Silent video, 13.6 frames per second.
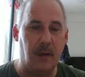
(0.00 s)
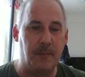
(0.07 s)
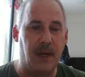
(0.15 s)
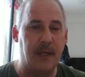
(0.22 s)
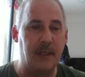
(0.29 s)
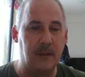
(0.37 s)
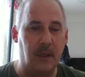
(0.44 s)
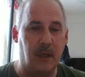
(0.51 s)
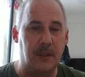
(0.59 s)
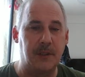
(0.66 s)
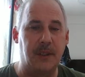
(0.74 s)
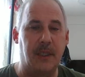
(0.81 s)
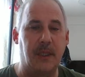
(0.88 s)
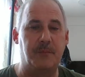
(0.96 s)
By and
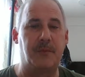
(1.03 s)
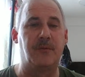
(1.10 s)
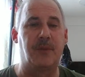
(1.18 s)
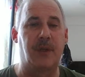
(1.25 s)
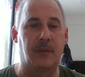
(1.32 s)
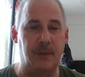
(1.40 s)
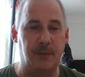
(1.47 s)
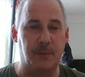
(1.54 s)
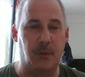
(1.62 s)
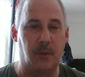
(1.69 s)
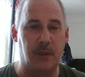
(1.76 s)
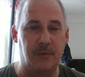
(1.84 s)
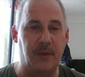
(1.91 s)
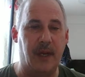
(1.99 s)
large, they have been very
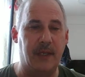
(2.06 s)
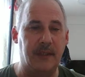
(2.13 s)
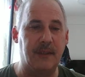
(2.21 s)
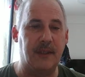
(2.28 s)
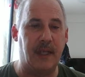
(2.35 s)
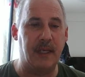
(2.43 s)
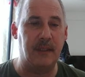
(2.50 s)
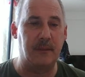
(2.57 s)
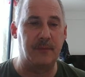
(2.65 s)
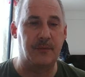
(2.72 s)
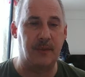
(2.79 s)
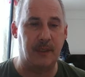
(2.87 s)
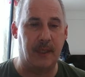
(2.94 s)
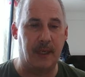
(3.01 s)
supportive, and I thank them
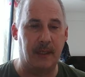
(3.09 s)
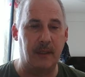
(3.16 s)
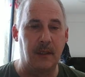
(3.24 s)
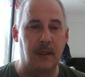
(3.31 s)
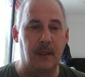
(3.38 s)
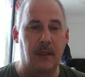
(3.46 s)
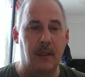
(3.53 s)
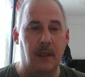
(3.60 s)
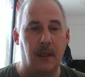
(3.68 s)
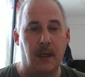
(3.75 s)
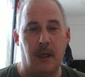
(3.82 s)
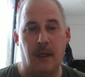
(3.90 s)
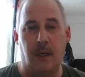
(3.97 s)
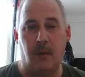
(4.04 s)
for that.
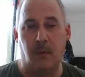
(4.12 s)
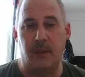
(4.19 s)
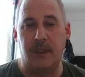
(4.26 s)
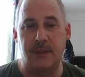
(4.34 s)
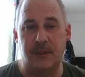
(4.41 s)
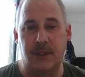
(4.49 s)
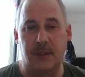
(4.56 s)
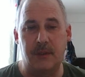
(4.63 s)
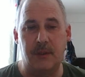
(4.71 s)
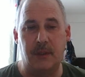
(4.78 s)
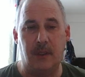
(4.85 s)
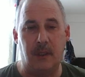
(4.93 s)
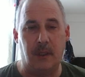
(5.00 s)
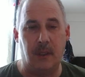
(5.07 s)
When I sent
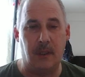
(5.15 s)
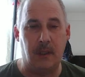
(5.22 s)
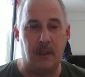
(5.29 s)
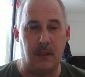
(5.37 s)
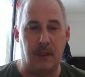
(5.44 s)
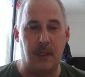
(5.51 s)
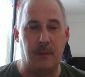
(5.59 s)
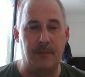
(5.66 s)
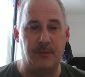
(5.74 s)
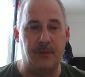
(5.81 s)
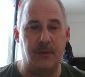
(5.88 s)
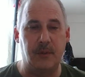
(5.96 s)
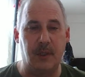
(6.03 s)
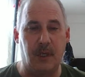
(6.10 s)
a
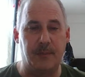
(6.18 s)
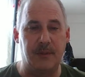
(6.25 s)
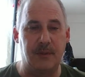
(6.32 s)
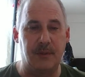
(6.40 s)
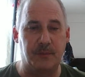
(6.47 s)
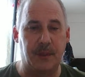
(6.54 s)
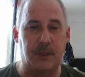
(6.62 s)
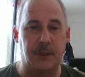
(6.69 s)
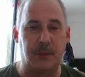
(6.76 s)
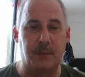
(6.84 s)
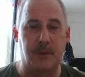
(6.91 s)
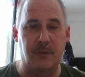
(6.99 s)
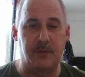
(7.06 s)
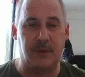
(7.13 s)
few copies of Picture
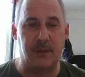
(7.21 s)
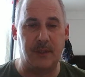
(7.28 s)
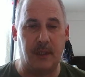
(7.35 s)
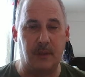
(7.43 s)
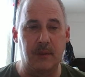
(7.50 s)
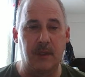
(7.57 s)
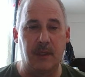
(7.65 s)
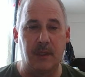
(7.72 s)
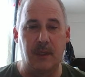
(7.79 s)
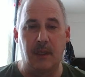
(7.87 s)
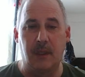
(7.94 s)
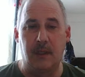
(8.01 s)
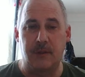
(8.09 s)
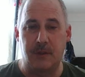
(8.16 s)
Imperfect out
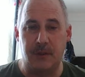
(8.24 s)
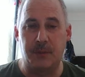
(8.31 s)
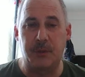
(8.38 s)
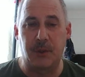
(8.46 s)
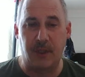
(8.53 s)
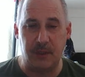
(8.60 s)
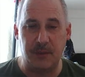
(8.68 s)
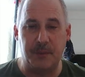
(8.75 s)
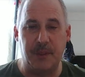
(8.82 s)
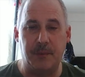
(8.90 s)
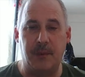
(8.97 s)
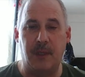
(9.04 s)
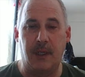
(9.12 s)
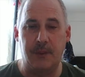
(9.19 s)
to some trans
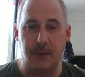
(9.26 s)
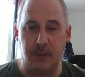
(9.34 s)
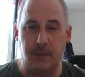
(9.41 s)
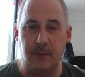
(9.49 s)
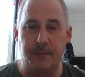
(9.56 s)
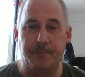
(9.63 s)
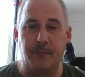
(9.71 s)
people I knew,